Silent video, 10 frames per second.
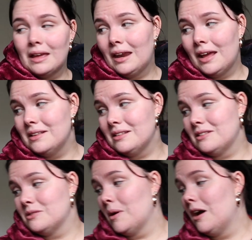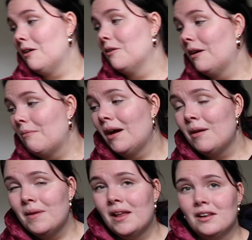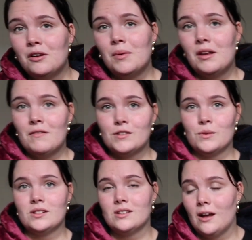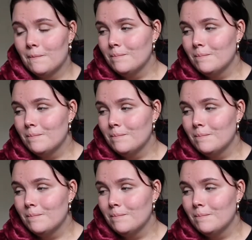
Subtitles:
it is as well. It might be a little bit of a twister.